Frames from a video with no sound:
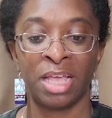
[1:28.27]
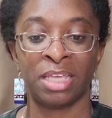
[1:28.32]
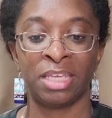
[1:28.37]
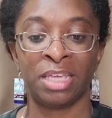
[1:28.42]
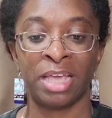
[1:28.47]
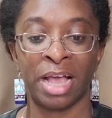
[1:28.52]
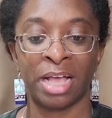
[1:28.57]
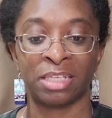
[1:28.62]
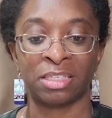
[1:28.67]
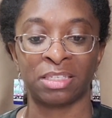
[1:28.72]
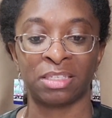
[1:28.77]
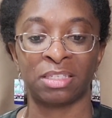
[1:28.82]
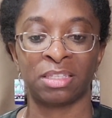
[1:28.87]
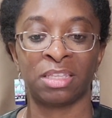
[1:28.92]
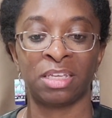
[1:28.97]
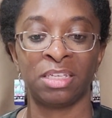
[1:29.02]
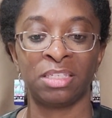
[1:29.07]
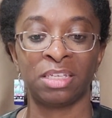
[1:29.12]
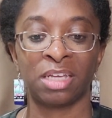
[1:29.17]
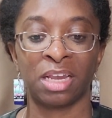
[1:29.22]
Yes,
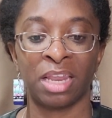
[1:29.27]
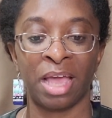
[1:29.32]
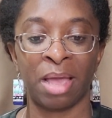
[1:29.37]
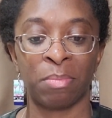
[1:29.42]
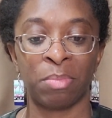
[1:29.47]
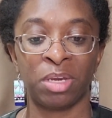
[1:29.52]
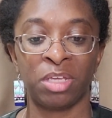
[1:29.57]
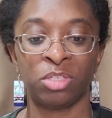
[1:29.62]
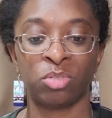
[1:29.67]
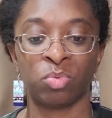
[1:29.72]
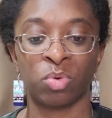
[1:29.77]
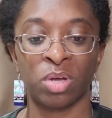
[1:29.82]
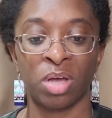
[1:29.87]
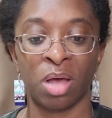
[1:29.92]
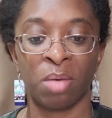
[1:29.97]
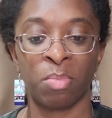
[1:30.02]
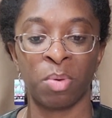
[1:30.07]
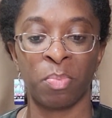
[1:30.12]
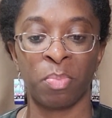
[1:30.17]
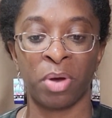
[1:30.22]
these calamities will
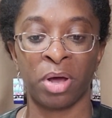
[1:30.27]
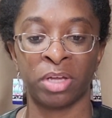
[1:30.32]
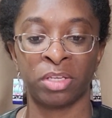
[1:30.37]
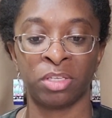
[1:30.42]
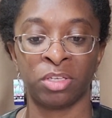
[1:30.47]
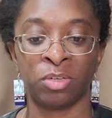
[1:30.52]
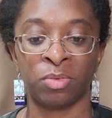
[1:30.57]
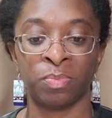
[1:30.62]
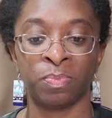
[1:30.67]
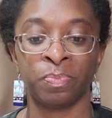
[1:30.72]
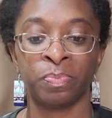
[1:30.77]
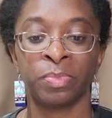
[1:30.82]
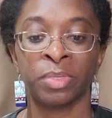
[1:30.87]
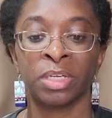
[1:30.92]
come upon you.